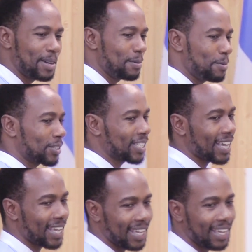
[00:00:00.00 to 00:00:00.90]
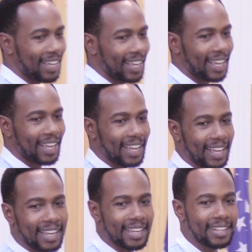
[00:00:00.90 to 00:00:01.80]
many people say
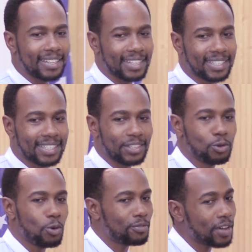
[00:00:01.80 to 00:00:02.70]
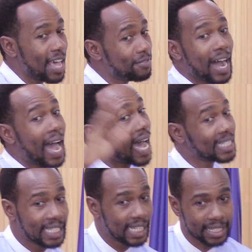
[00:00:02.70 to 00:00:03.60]
that you have ever
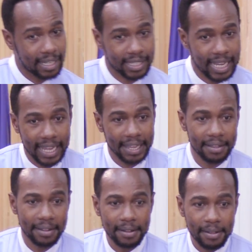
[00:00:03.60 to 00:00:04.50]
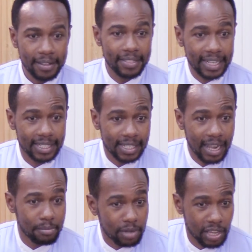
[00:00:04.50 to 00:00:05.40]
heard Jesus say that
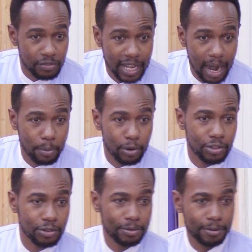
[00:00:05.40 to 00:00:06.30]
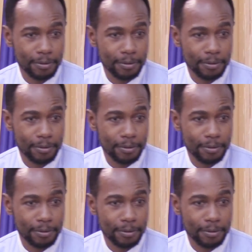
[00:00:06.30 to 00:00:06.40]
I'm giving up on you?